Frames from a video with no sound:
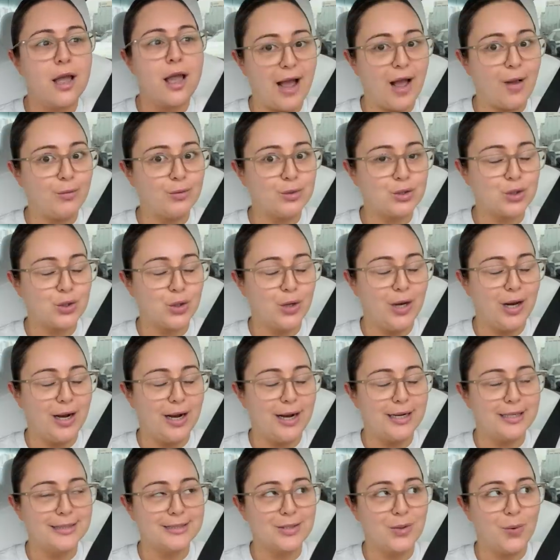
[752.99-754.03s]
I will show you
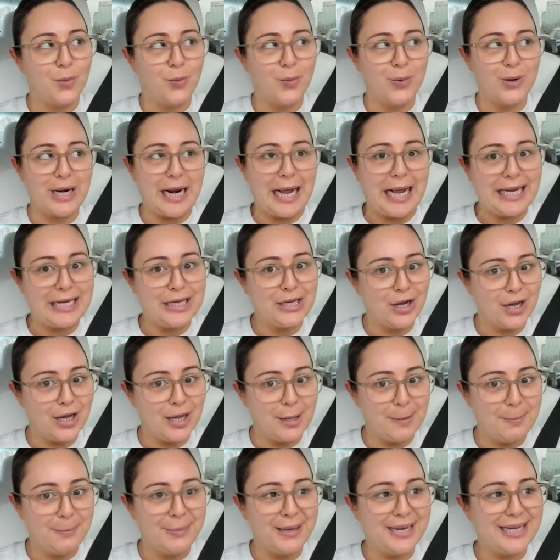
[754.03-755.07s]
guys what I
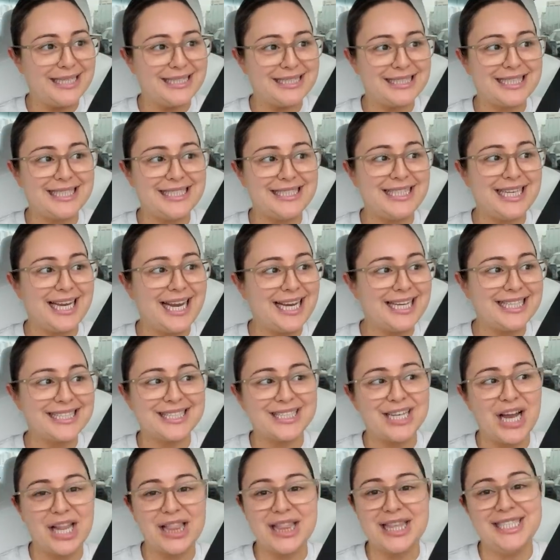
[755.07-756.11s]
got, but today's
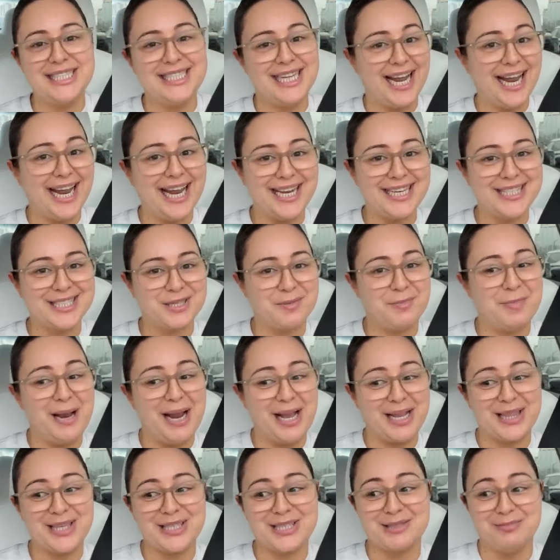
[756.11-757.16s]
not the day to be
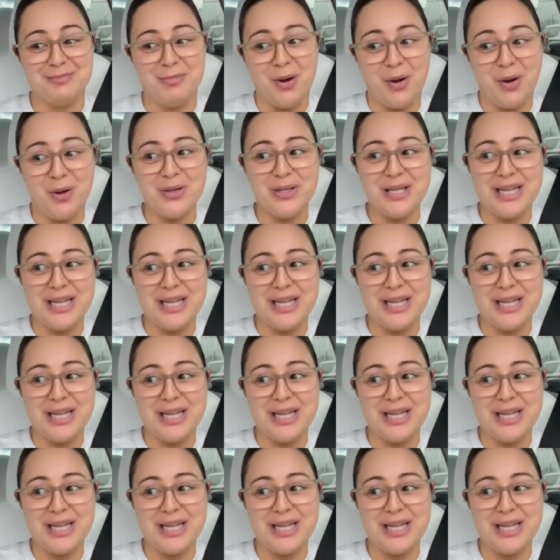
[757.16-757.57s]
at this mall.